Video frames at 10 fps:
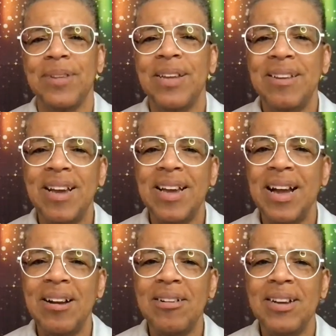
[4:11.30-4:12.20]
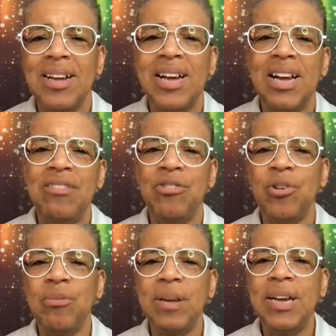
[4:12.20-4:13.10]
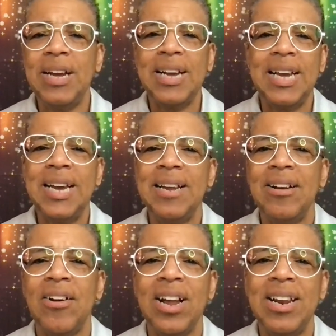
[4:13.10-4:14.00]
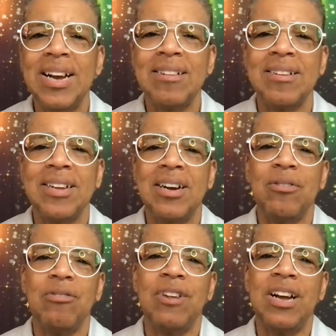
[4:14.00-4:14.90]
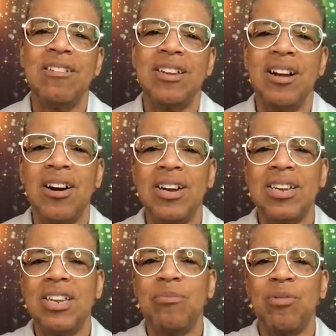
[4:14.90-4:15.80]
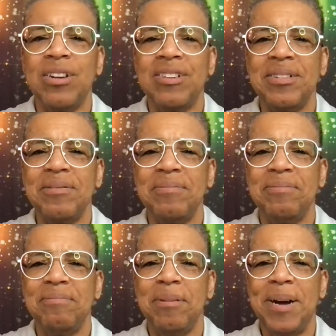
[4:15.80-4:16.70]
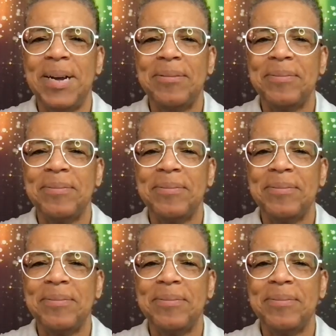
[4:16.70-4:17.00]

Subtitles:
Take care and join me again on our next reflection on depression. Bye-bye.